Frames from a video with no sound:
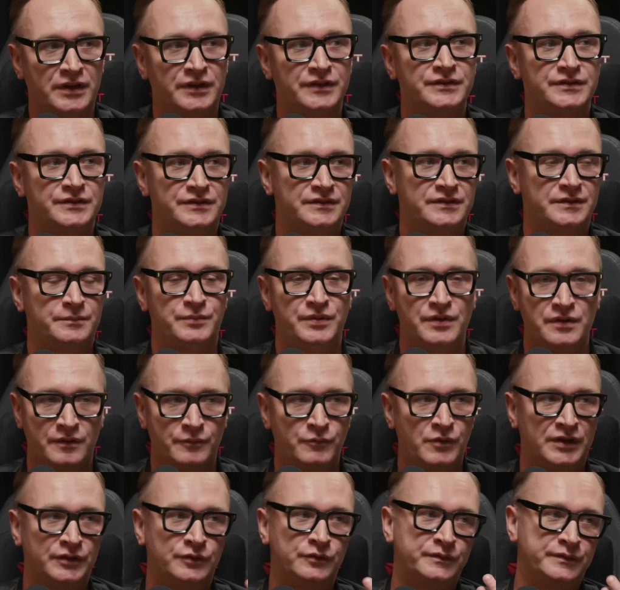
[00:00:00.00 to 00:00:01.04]
It's
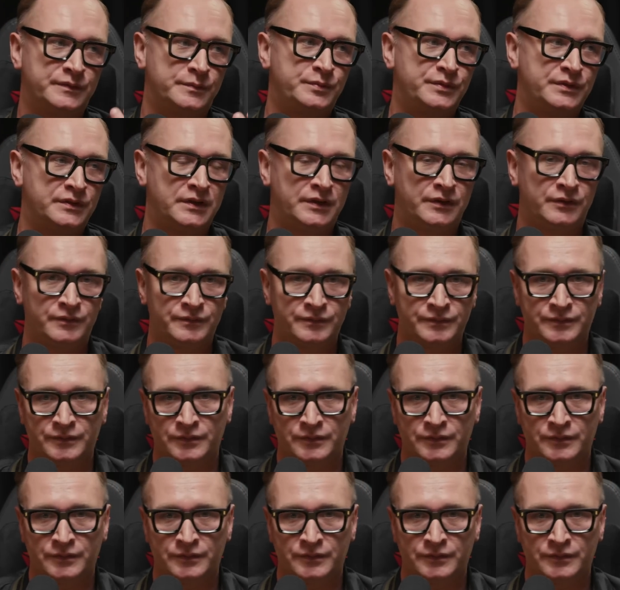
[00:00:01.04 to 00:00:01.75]
one of the pillars